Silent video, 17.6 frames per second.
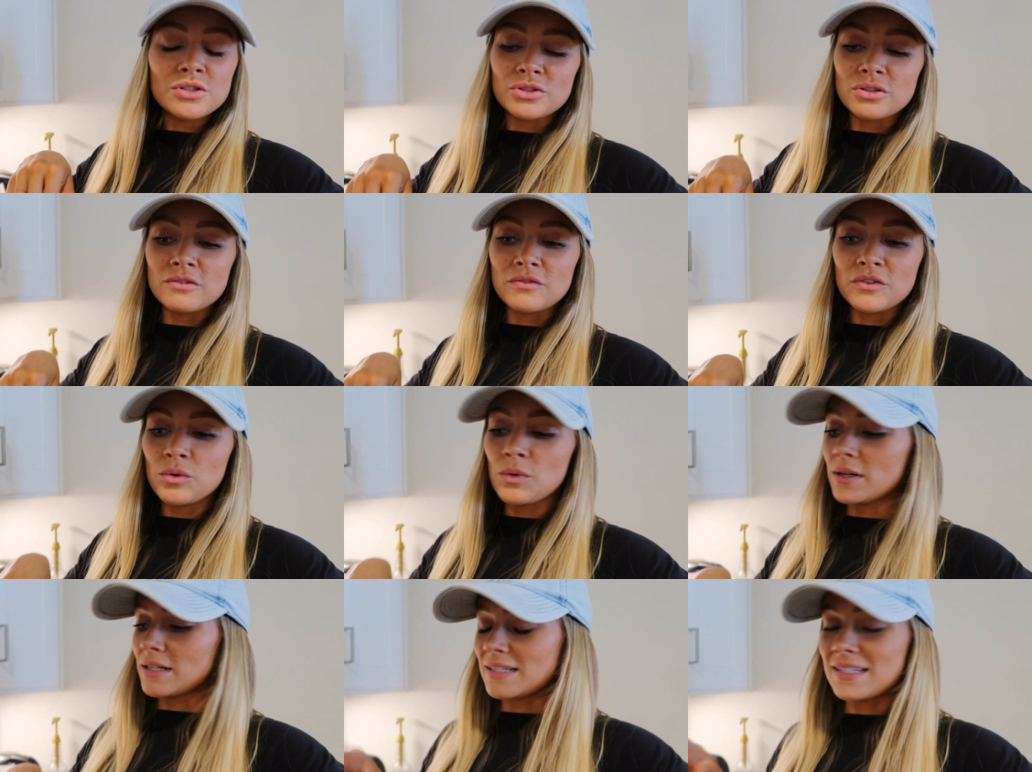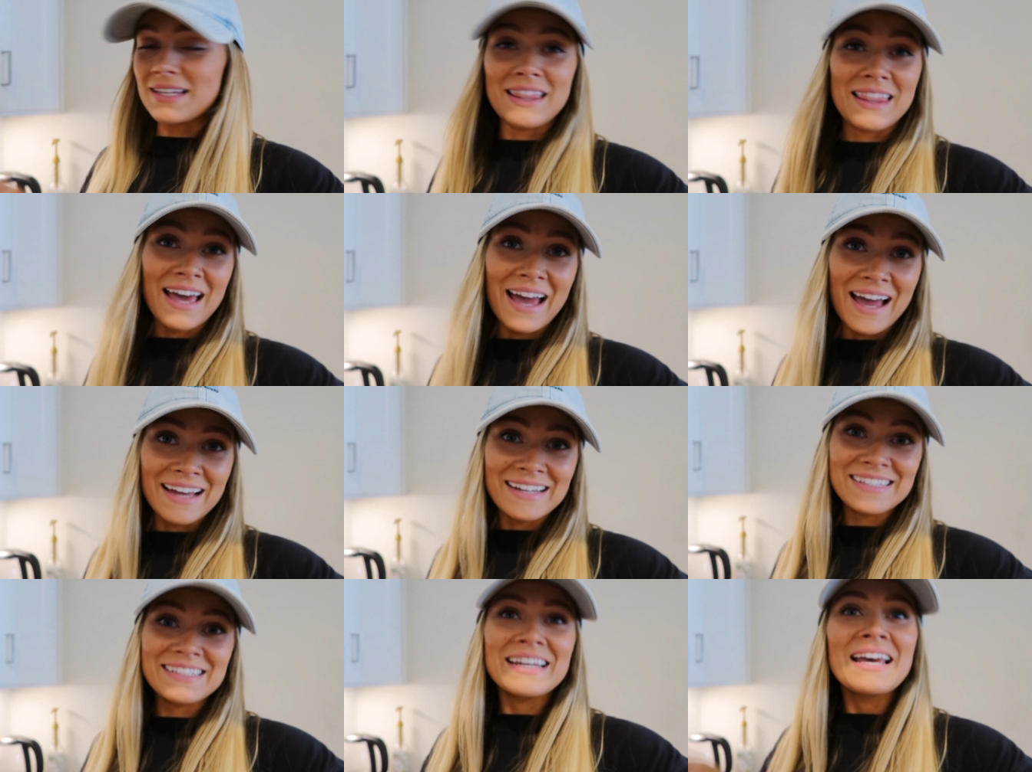So if you want to see
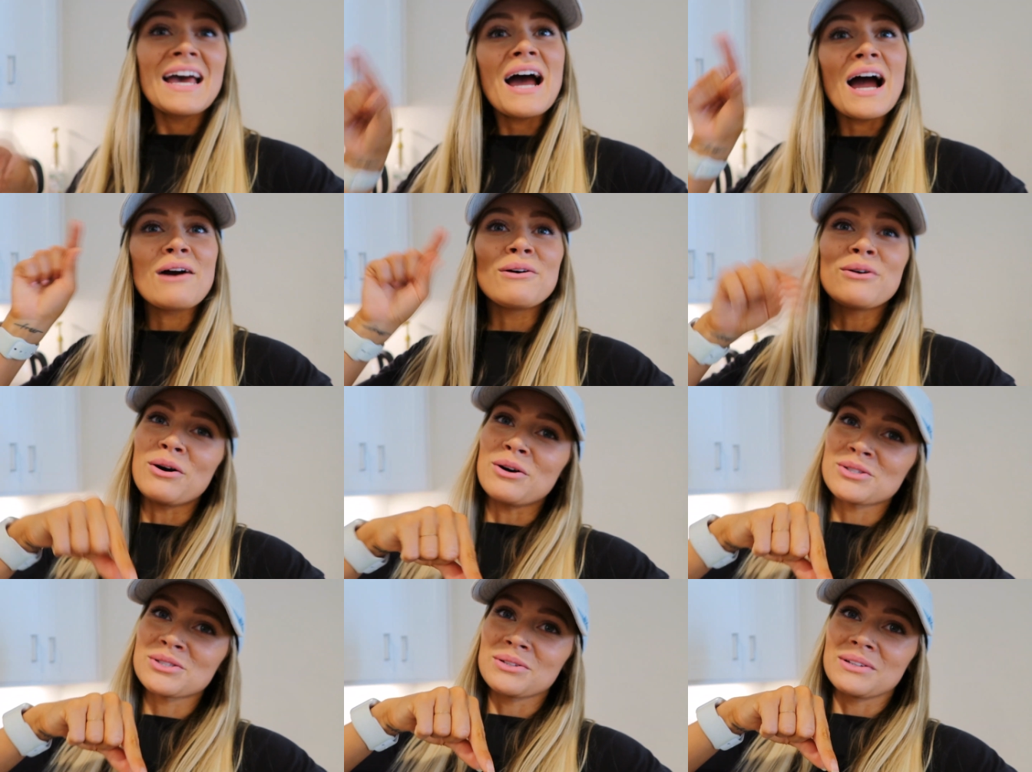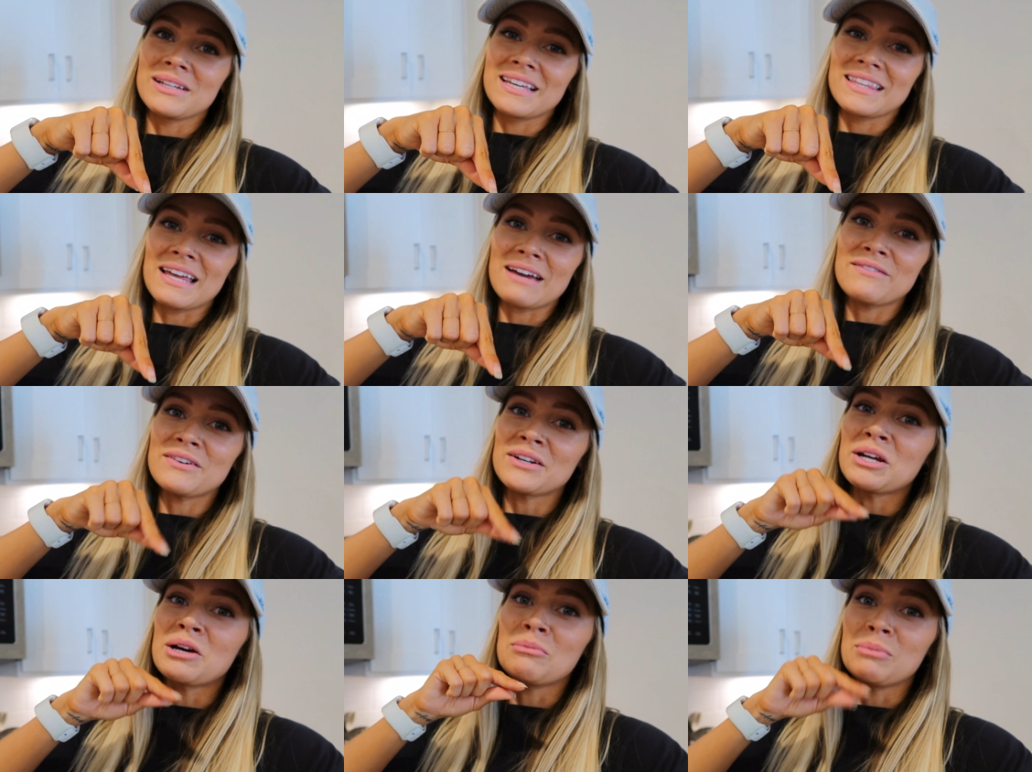that, I will also link that
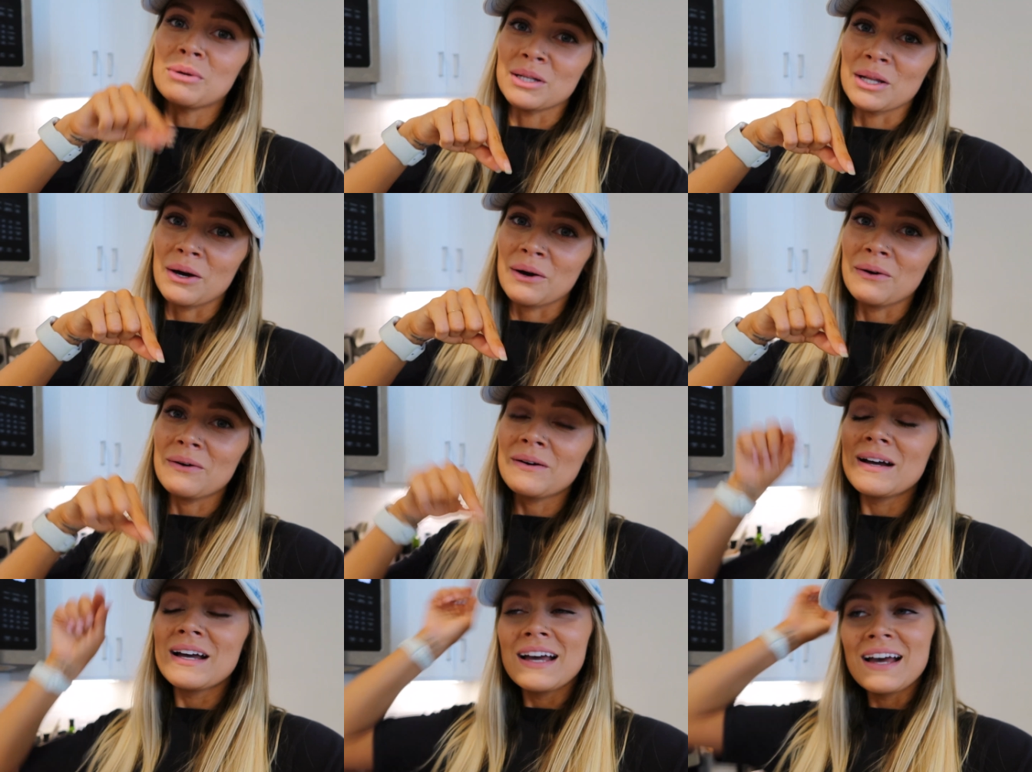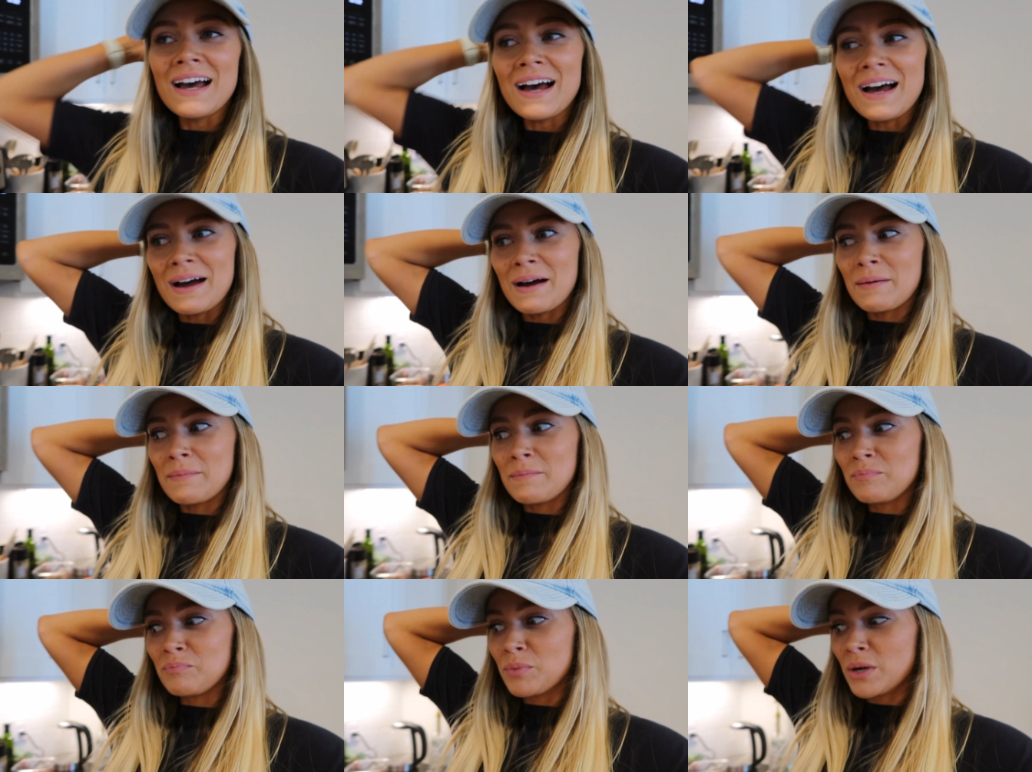video below.
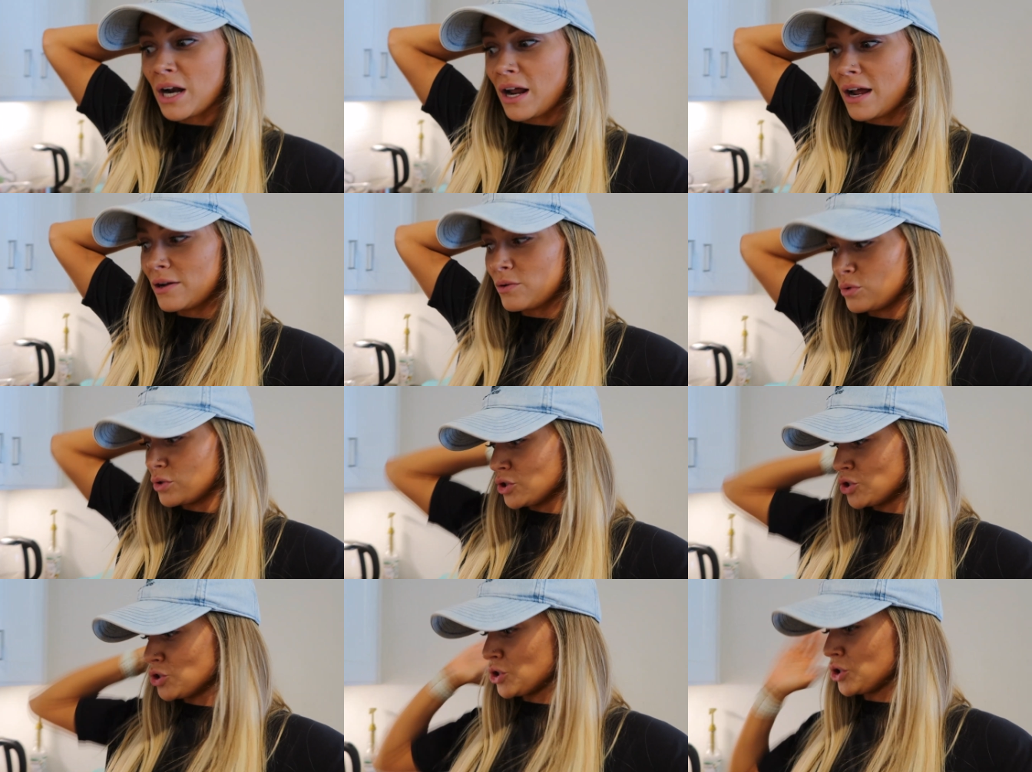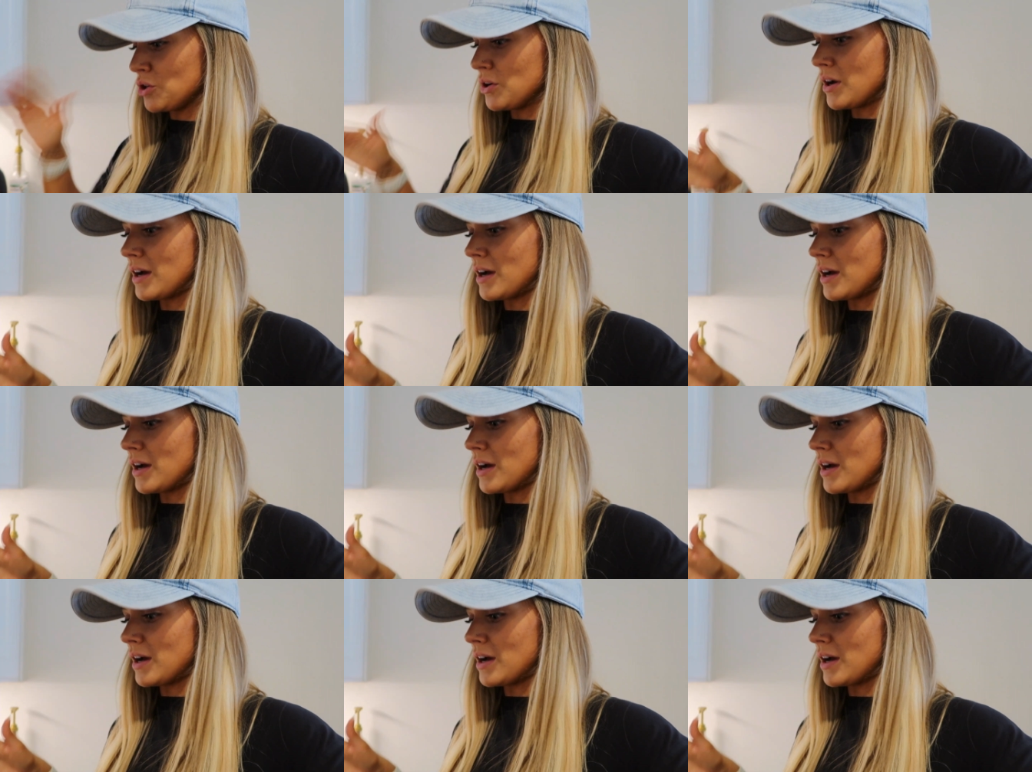But I will show you